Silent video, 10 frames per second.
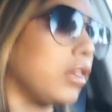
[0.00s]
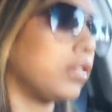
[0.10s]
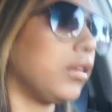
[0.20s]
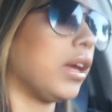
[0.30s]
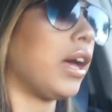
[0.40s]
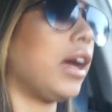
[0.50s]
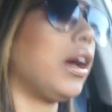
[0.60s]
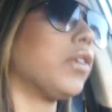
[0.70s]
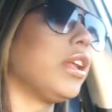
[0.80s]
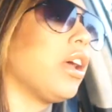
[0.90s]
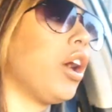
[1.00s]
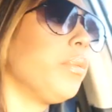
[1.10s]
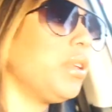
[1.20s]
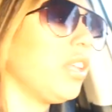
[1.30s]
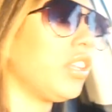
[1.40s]
So yeah, right now
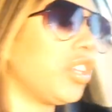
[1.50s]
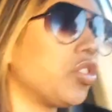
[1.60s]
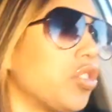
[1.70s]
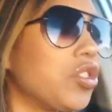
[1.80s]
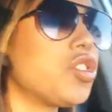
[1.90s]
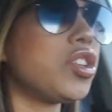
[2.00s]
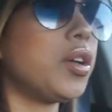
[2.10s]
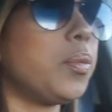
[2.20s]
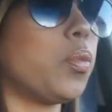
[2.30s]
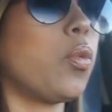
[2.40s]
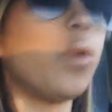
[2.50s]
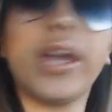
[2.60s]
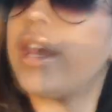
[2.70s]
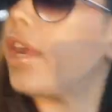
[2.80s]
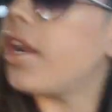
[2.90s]
I'm in an internship
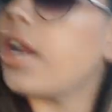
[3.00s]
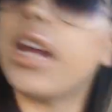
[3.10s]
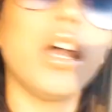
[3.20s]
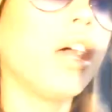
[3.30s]
where